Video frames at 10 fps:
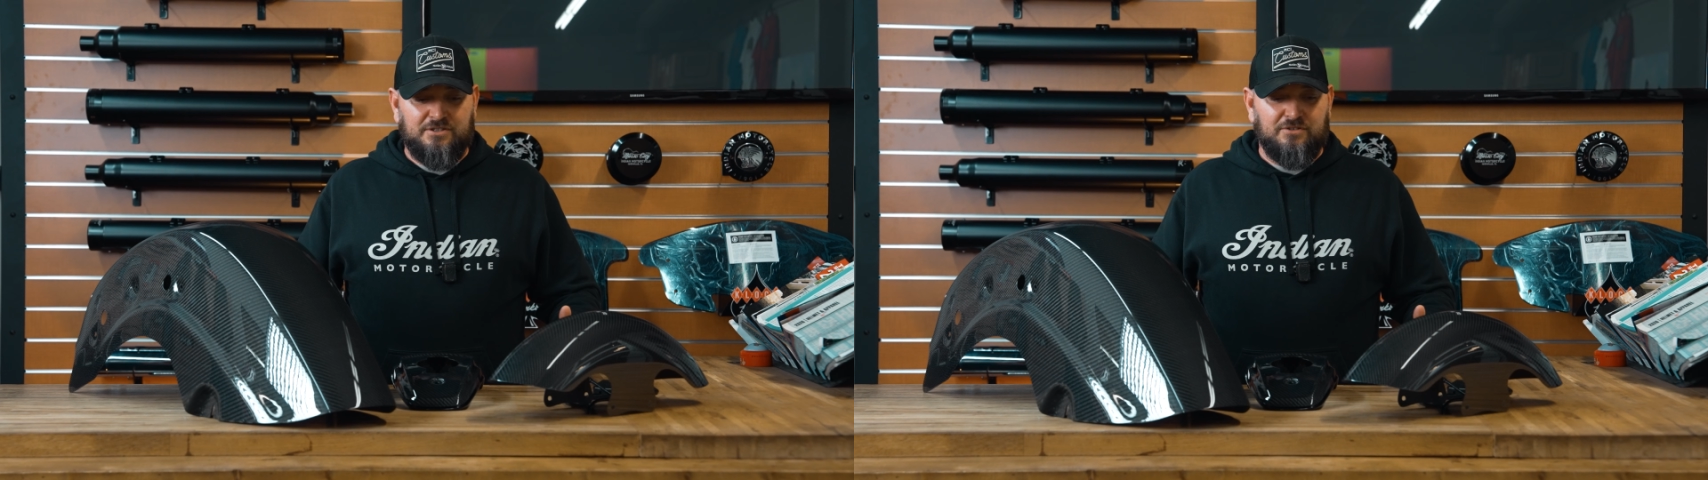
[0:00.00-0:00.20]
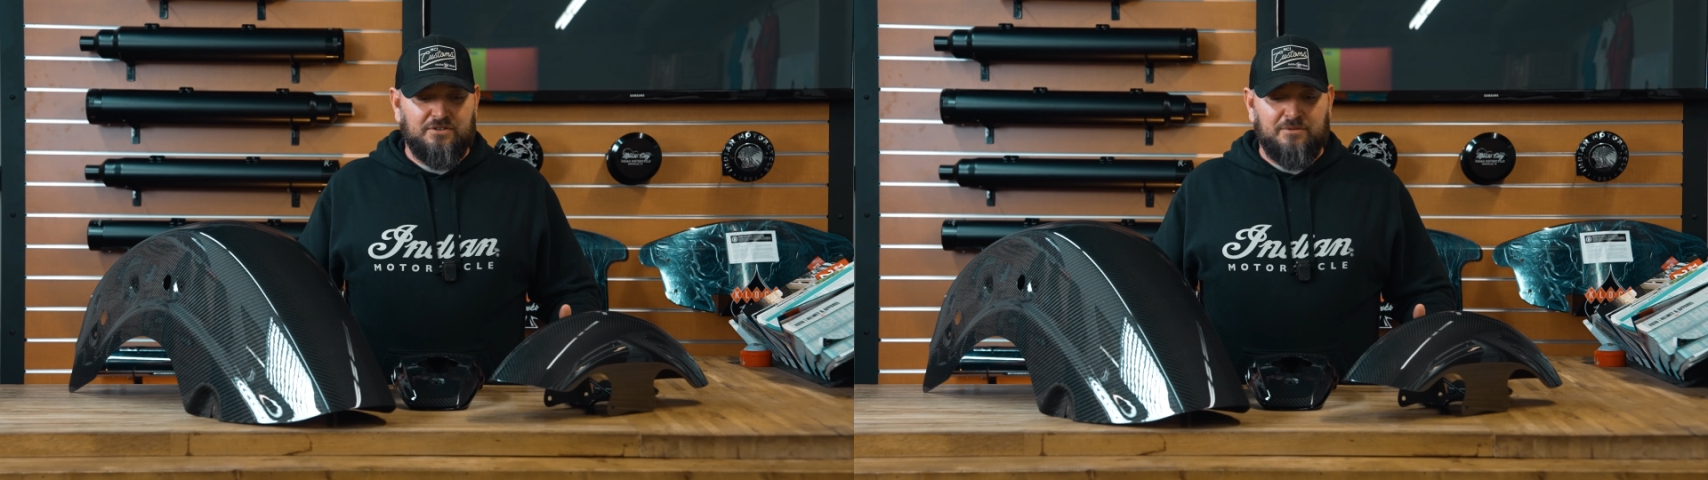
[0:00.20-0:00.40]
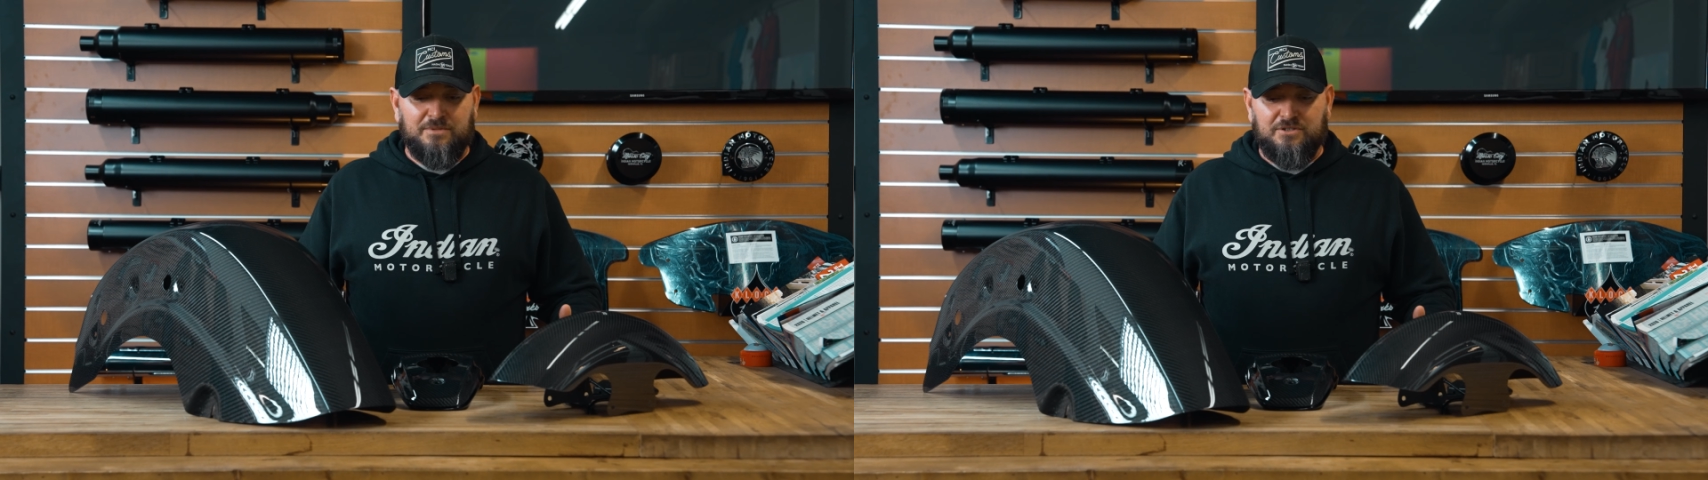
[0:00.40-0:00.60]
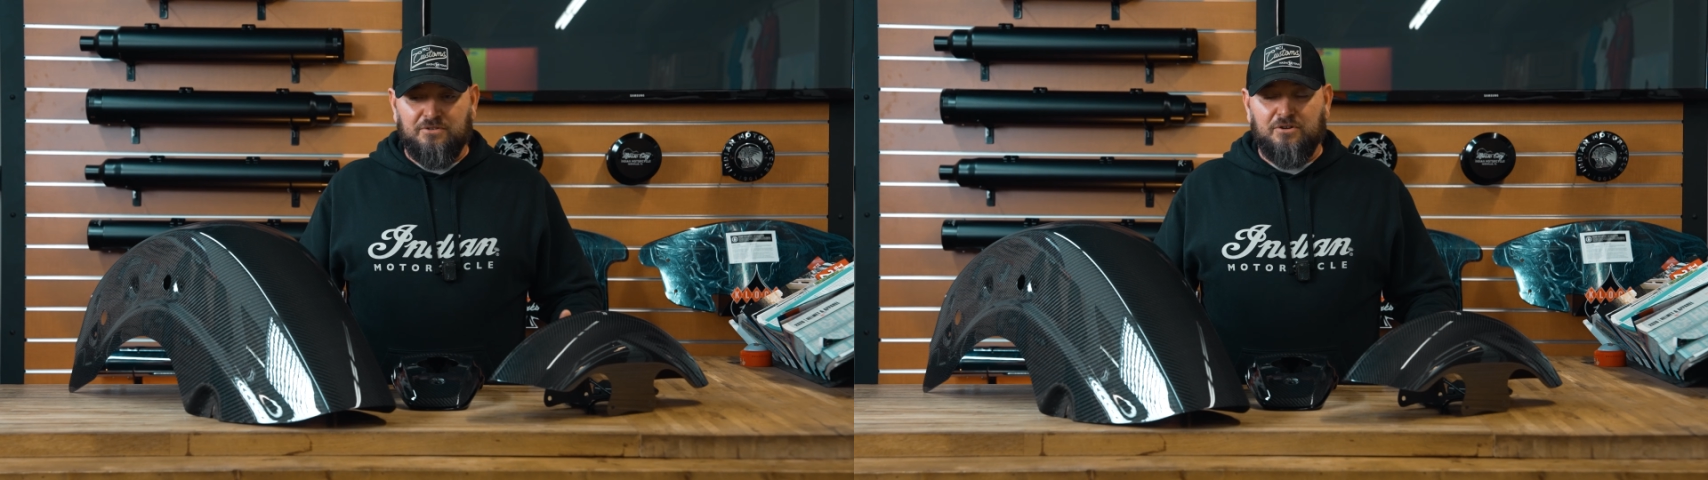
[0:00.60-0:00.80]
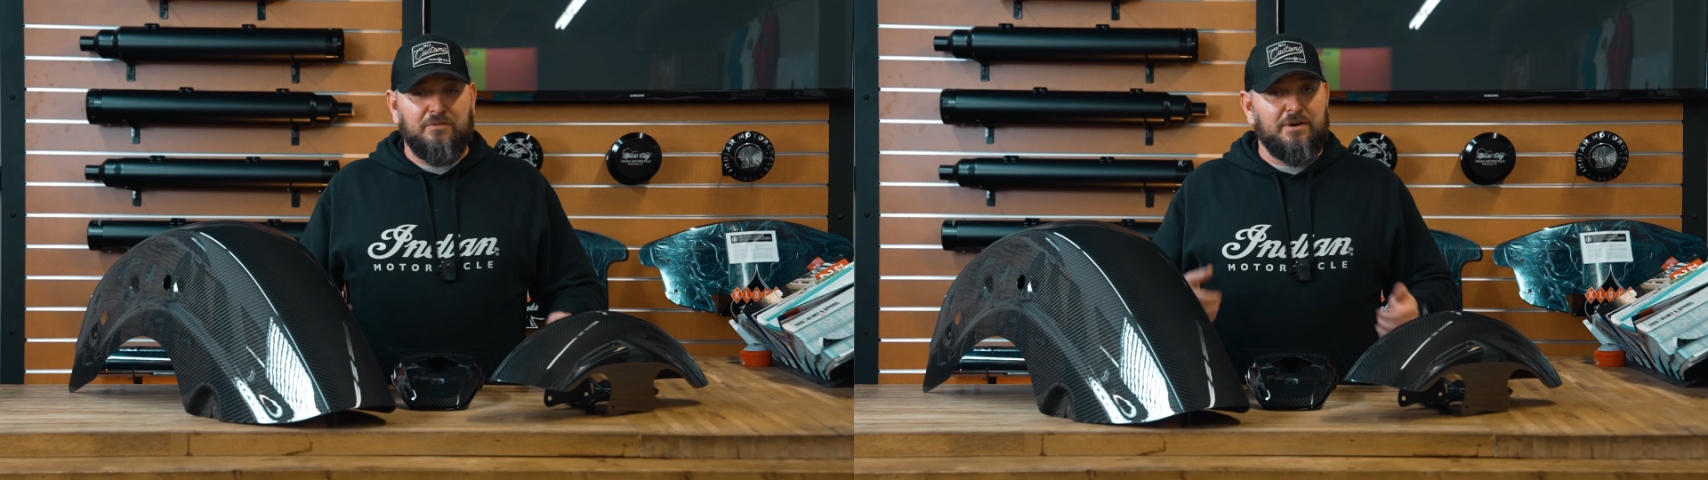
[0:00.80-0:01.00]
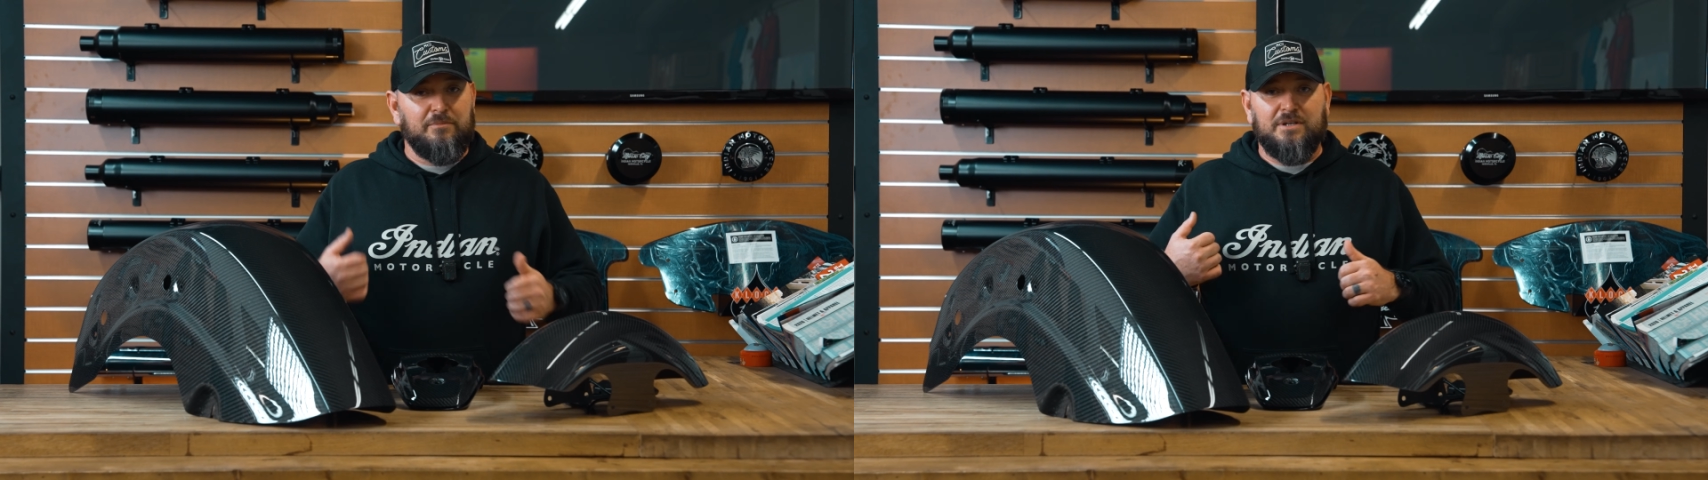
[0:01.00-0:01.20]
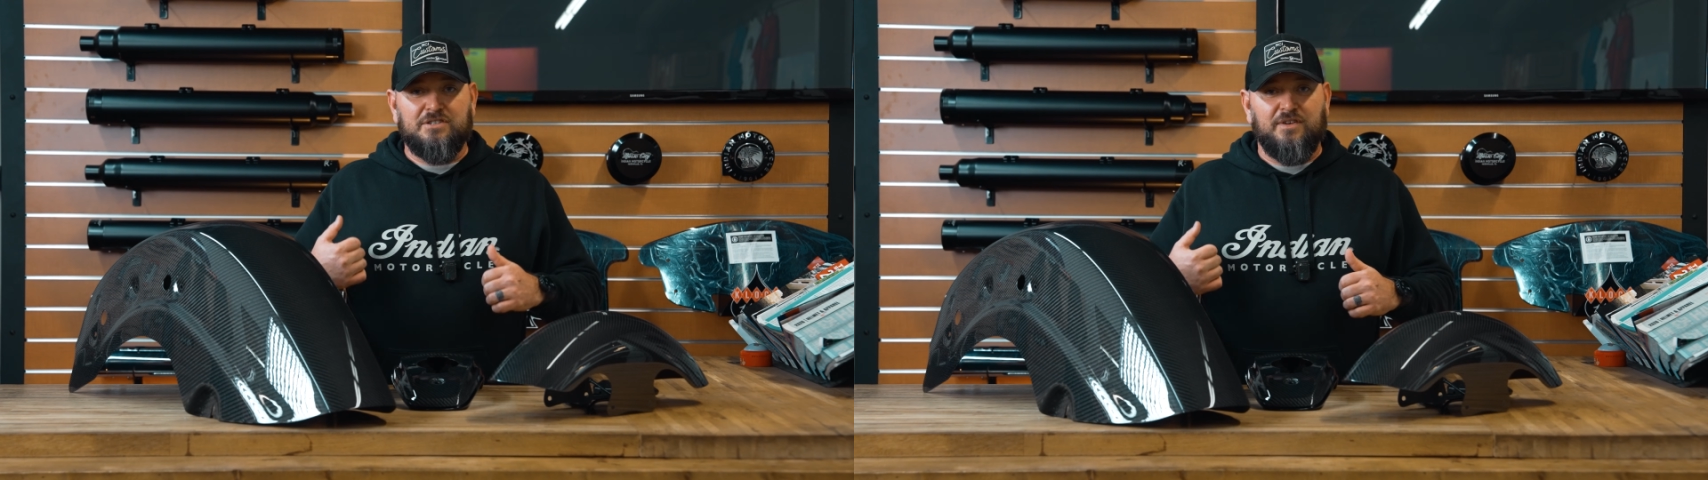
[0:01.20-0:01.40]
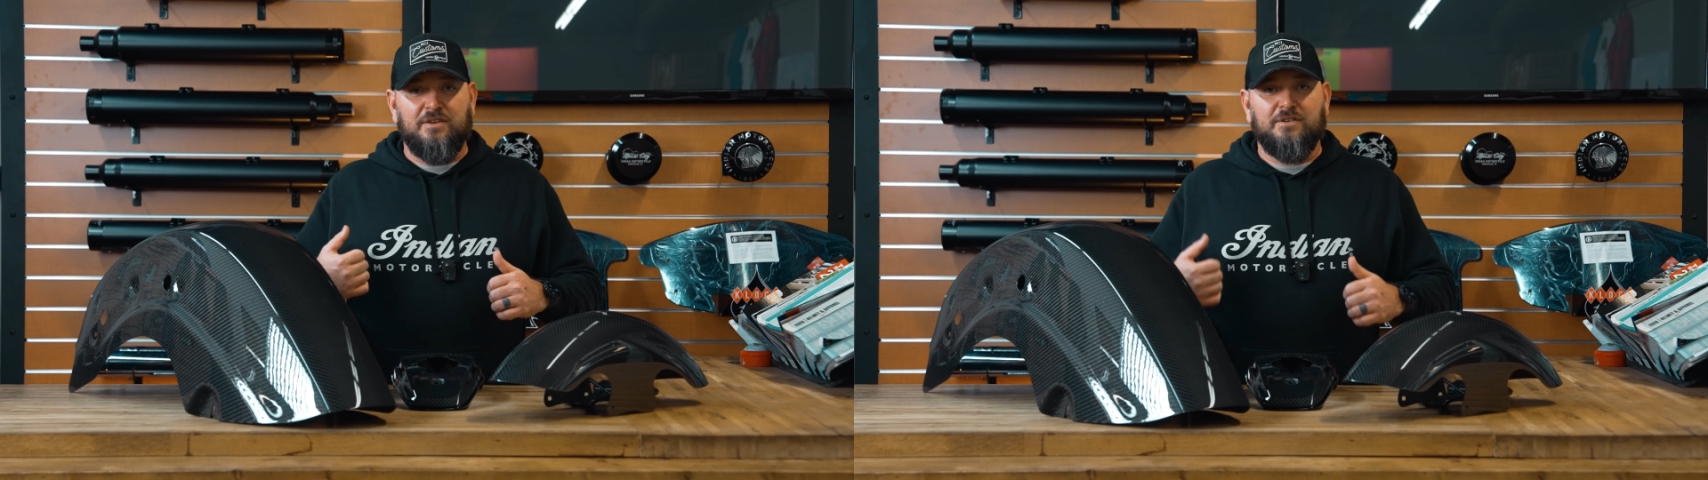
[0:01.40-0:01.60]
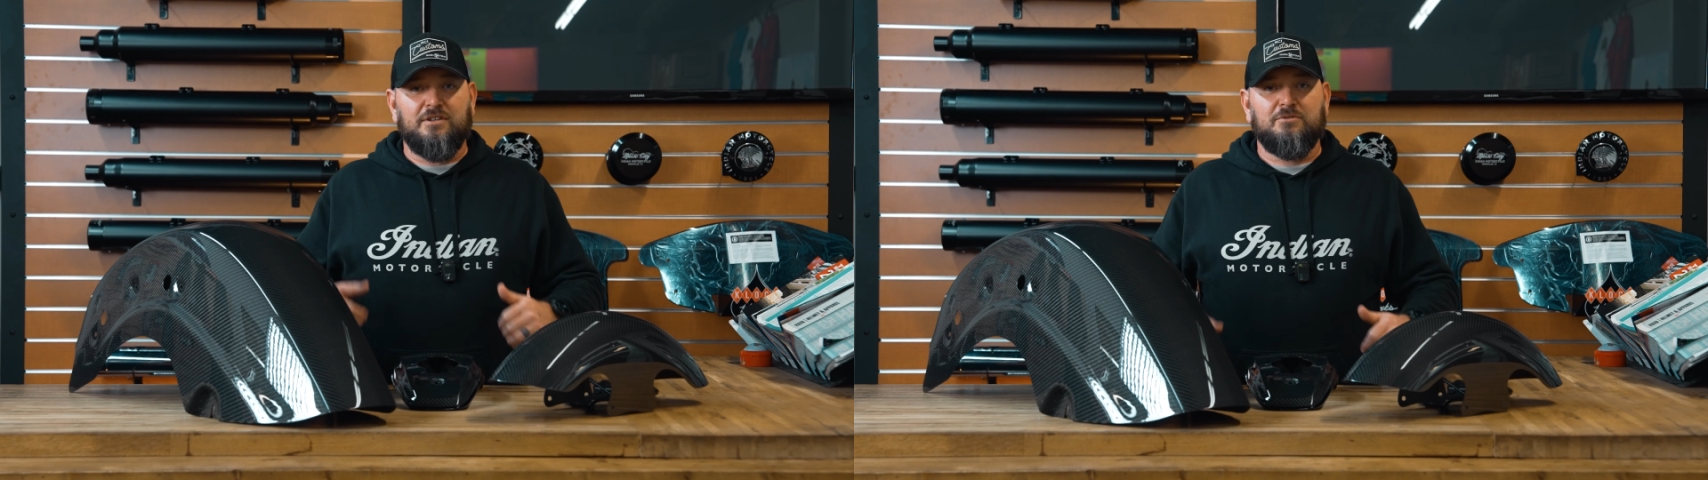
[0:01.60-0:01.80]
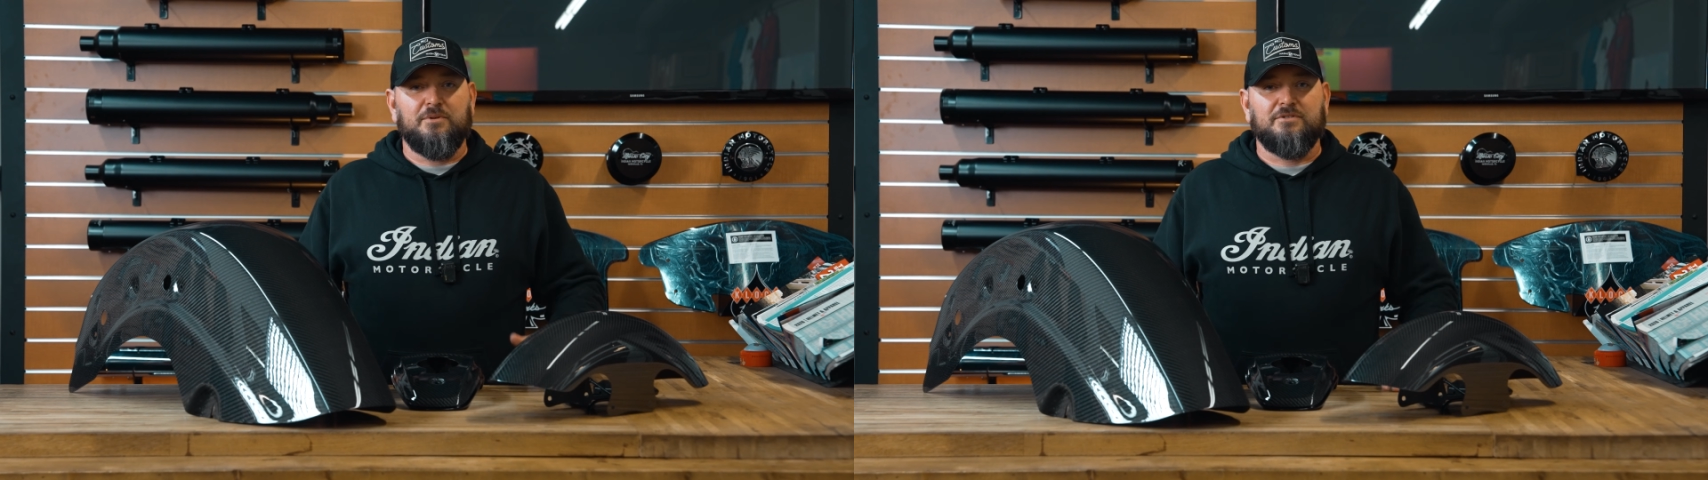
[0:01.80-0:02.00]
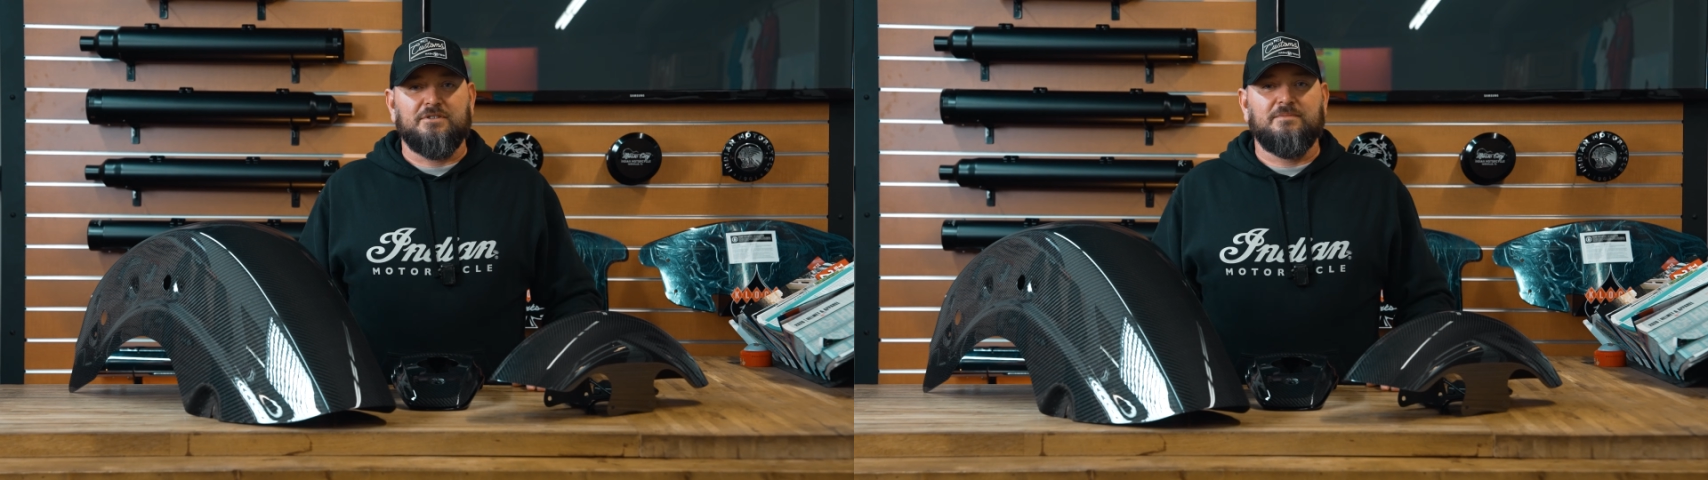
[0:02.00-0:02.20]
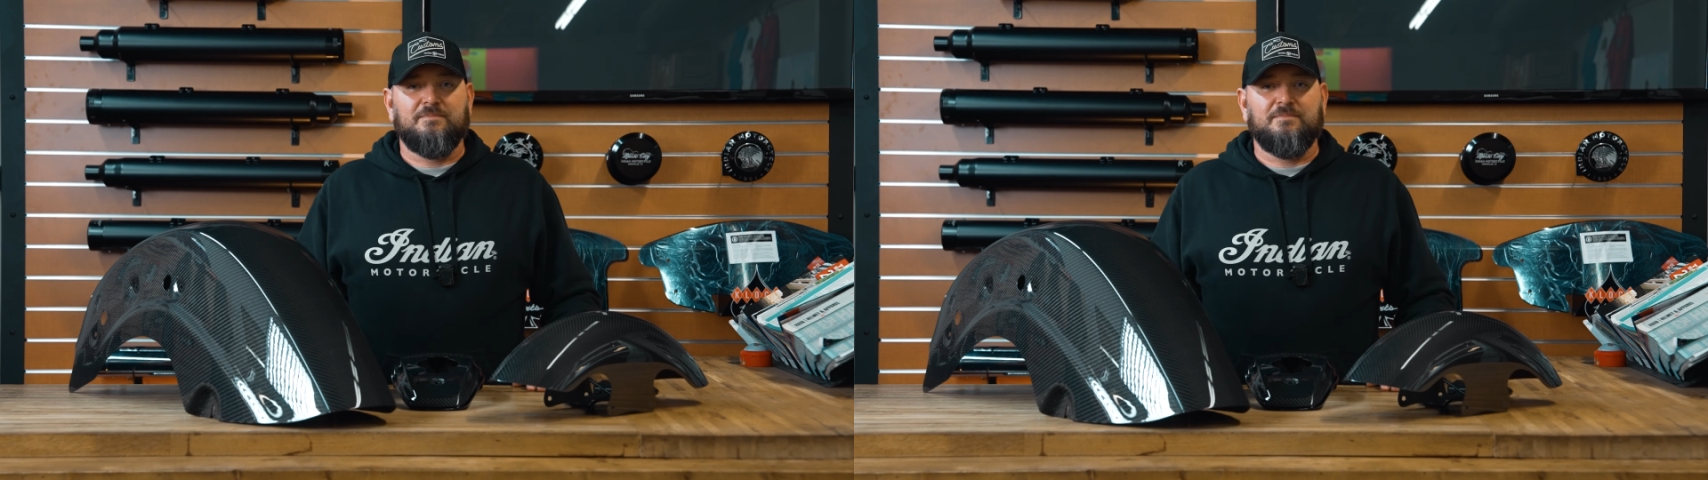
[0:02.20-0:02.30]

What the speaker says: so let me turn it over to everybody's favorite little person.